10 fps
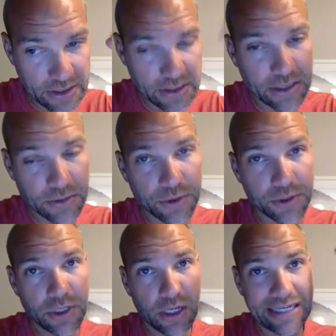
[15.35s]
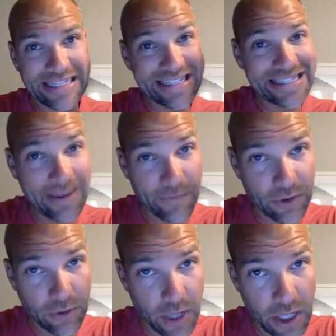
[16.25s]
because that's what you're studying in
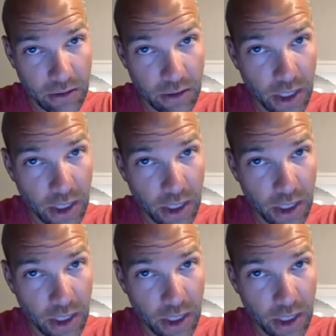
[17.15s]
seventh grade.